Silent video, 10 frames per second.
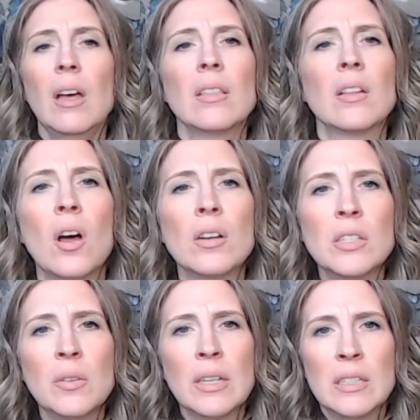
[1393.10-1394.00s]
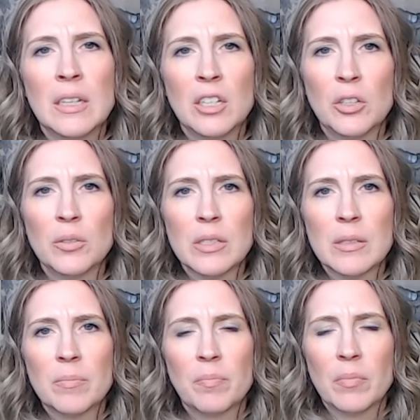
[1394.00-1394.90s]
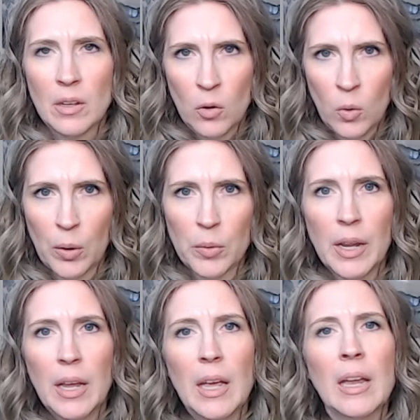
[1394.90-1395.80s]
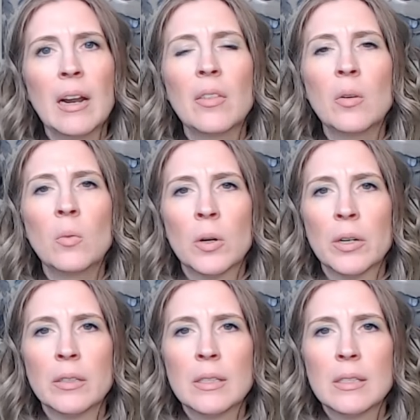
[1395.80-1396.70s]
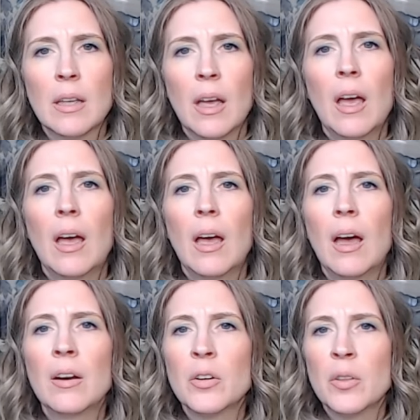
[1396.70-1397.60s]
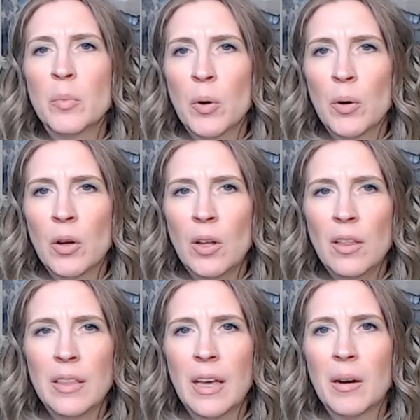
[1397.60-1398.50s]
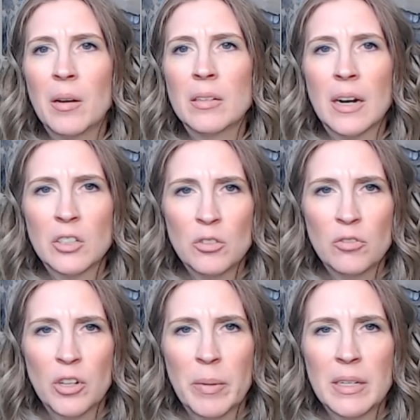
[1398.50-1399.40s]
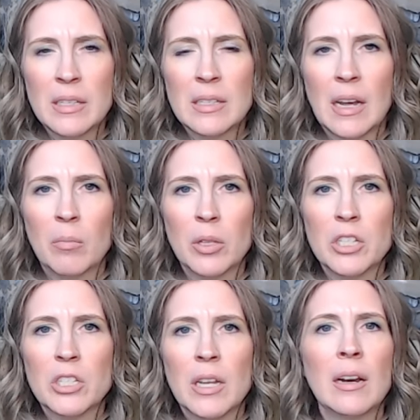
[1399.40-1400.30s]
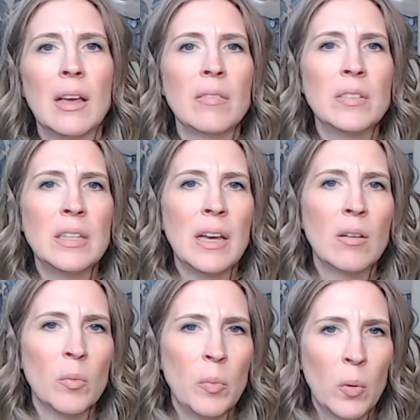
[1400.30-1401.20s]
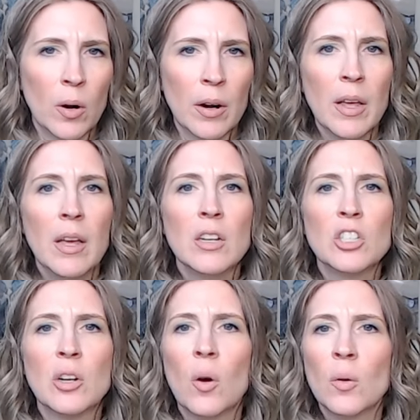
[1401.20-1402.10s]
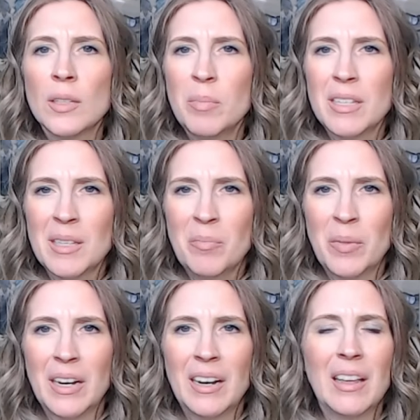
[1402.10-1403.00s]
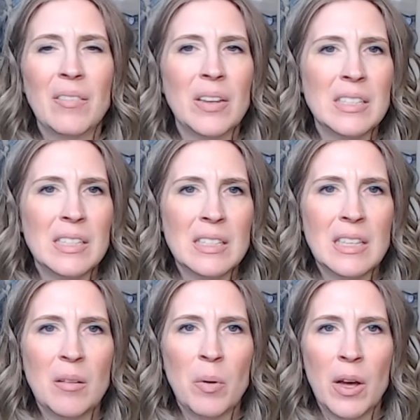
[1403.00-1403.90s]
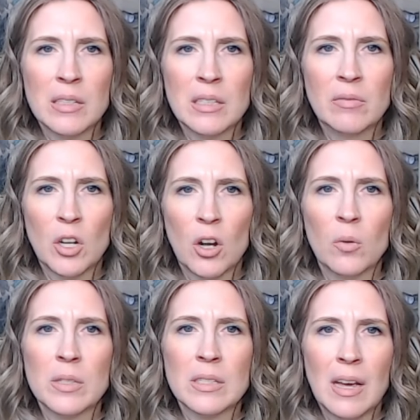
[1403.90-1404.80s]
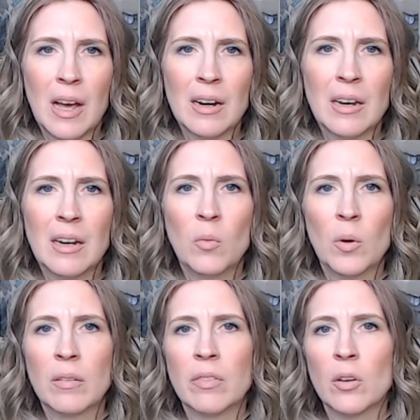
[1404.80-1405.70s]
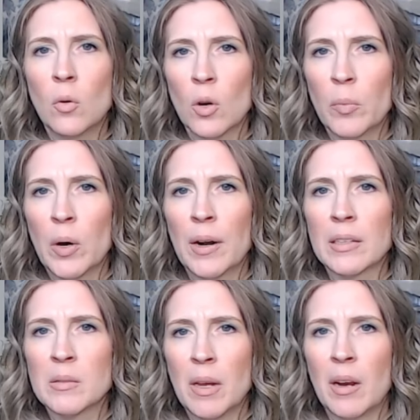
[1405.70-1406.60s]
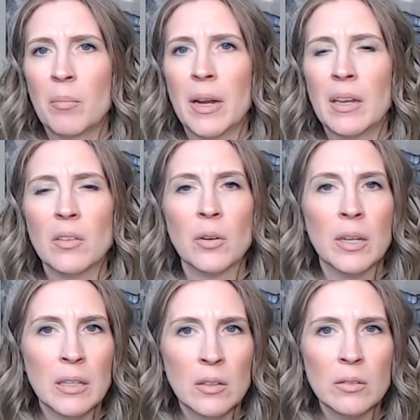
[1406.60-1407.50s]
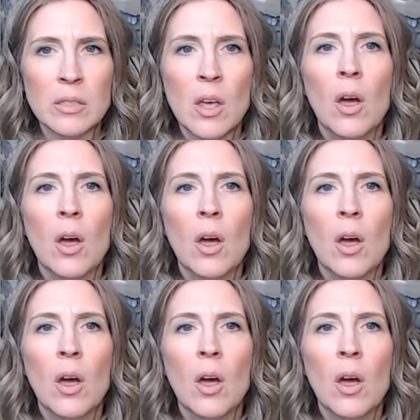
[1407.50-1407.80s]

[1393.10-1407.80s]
The lawsuit continues, quote, in other words, under the protocol that Dr. Freeman established, an FDA report should only be submitted if a DCM positive dog was not eating one of the core products made by either Hills